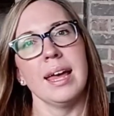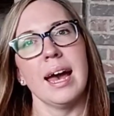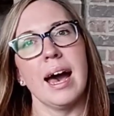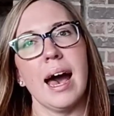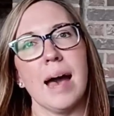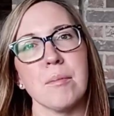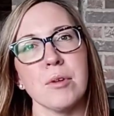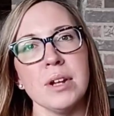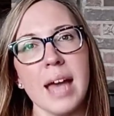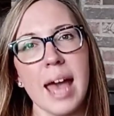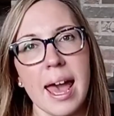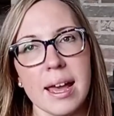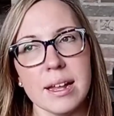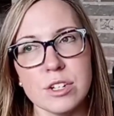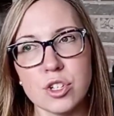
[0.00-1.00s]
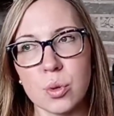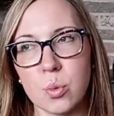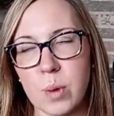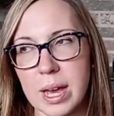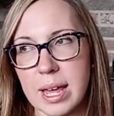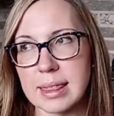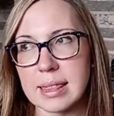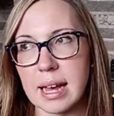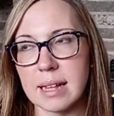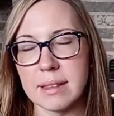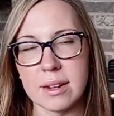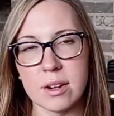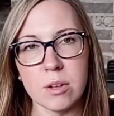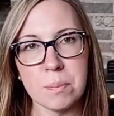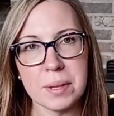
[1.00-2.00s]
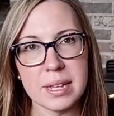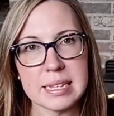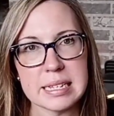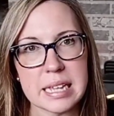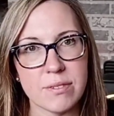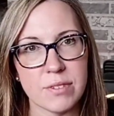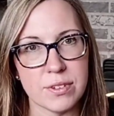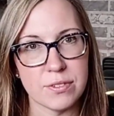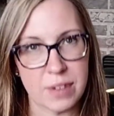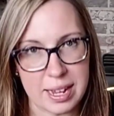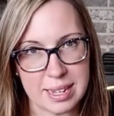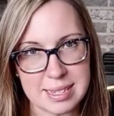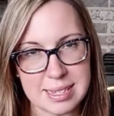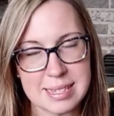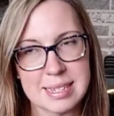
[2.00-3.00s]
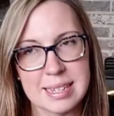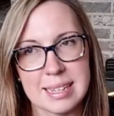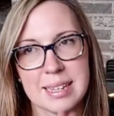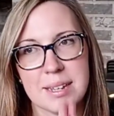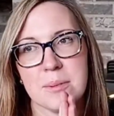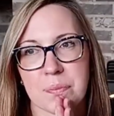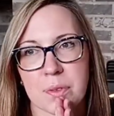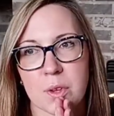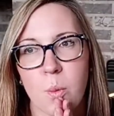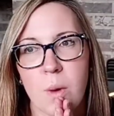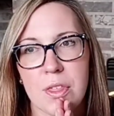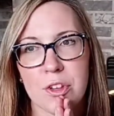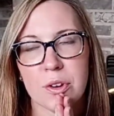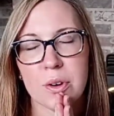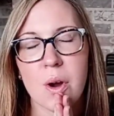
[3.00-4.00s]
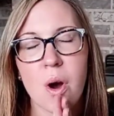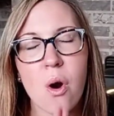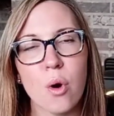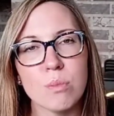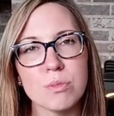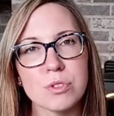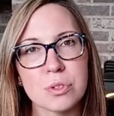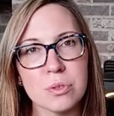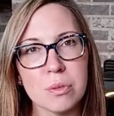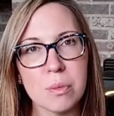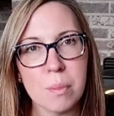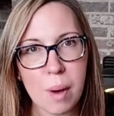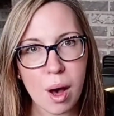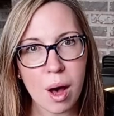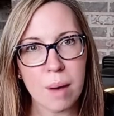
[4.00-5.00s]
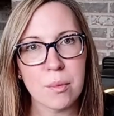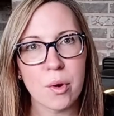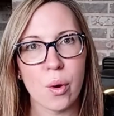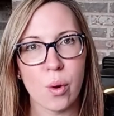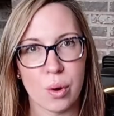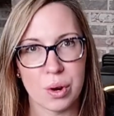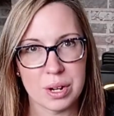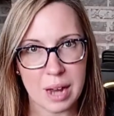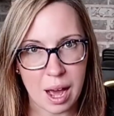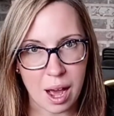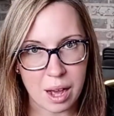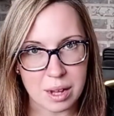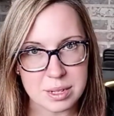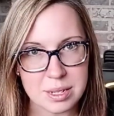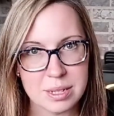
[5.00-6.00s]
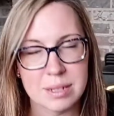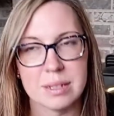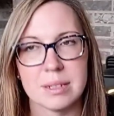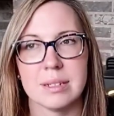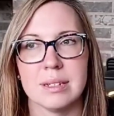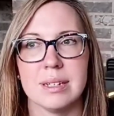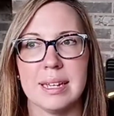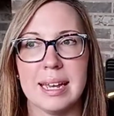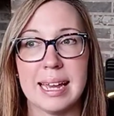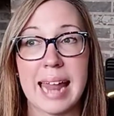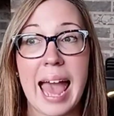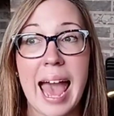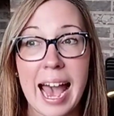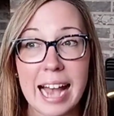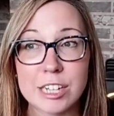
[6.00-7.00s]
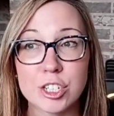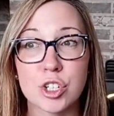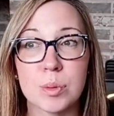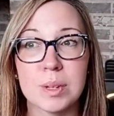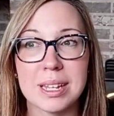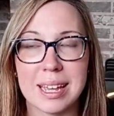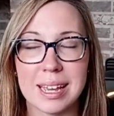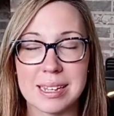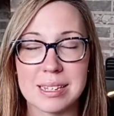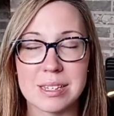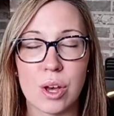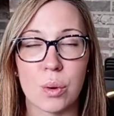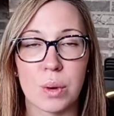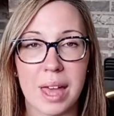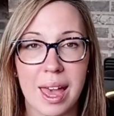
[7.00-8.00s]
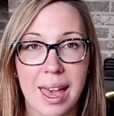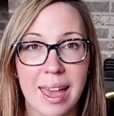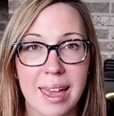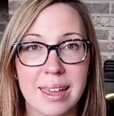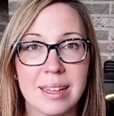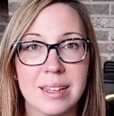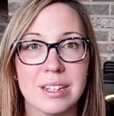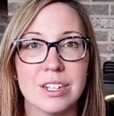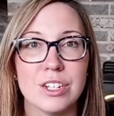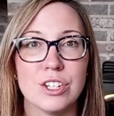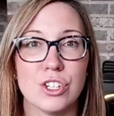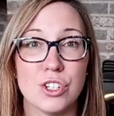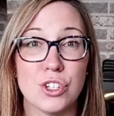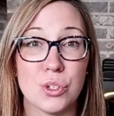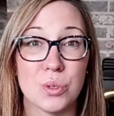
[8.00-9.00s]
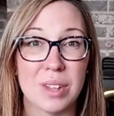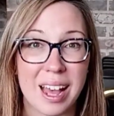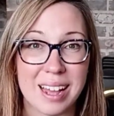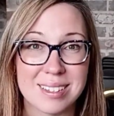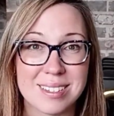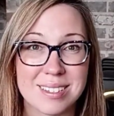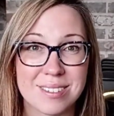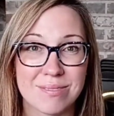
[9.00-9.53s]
I'm going to end with a little piece of advice. Whether you're a homeschool mom or not, it actually is okay to do less.